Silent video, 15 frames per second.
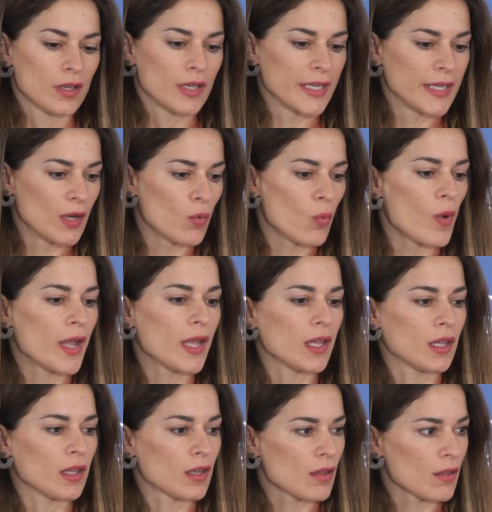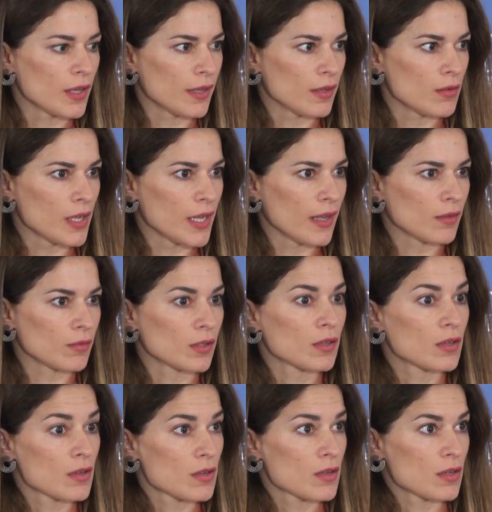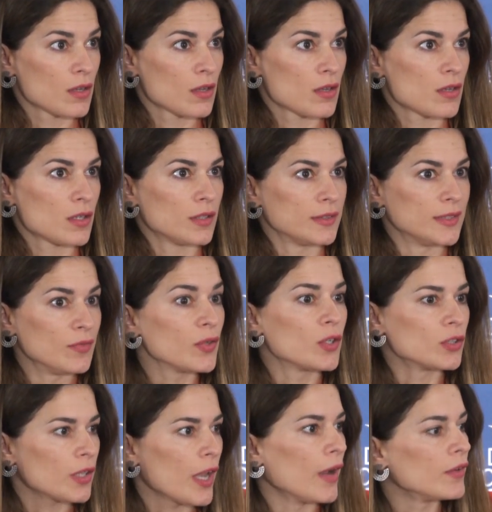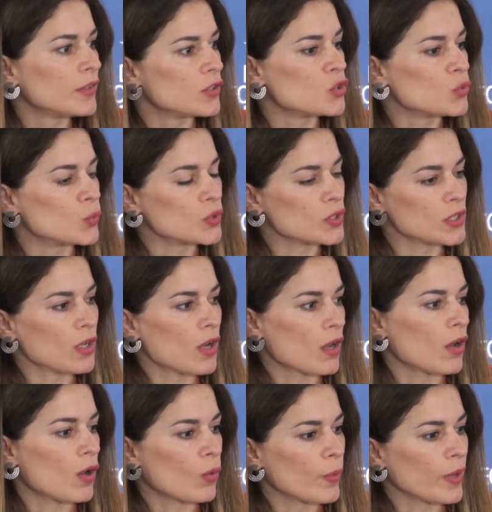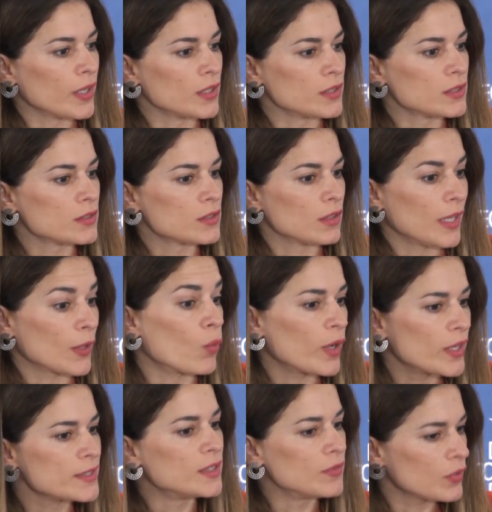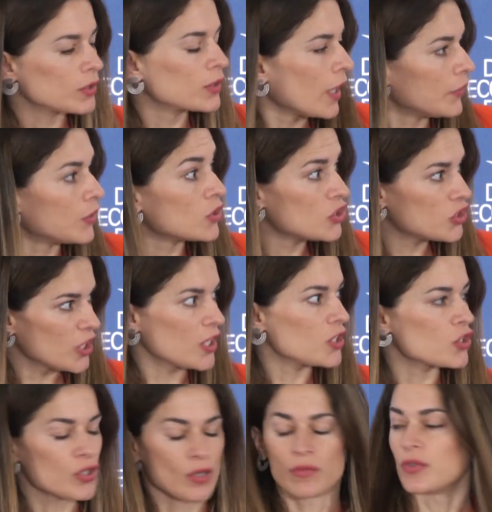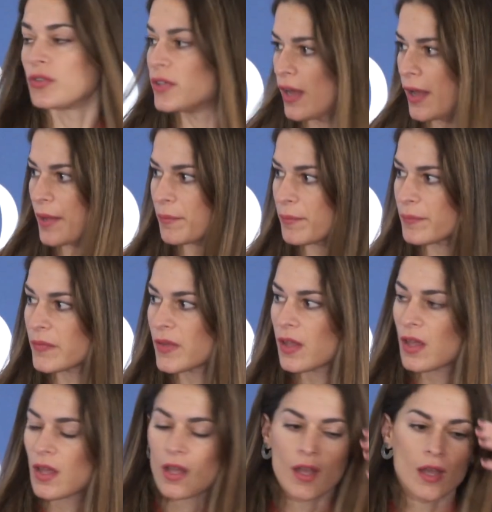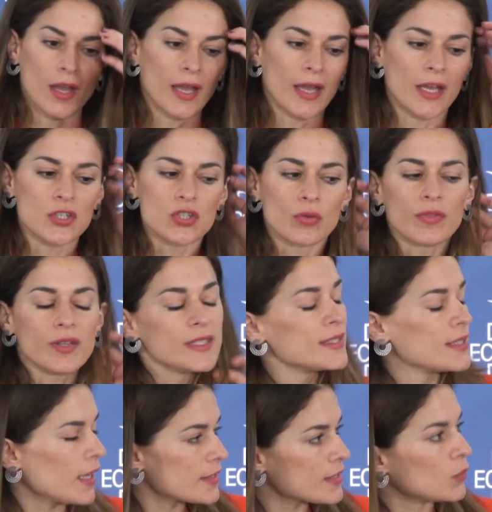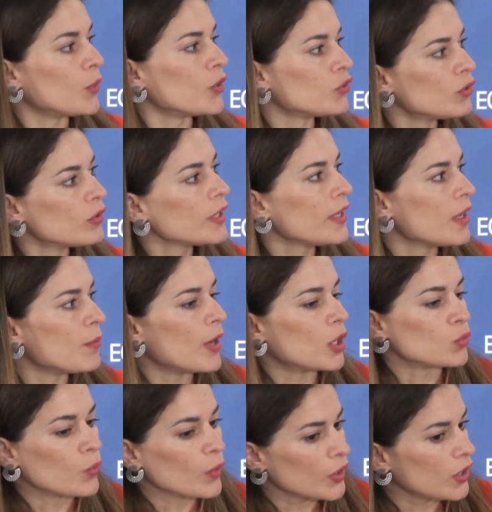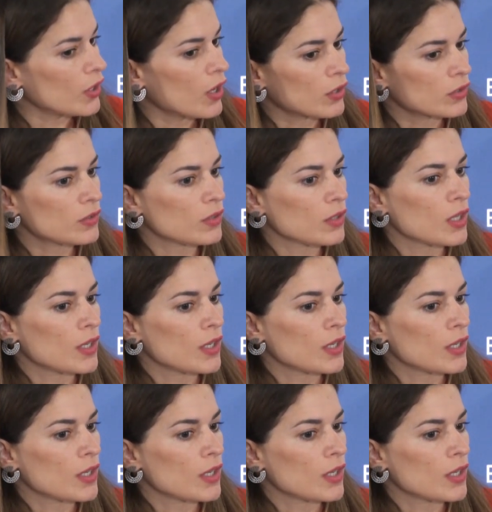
in a way, difficult heritage was not always, like what is difficult heritage changes over time. So these sites that we're talking about were not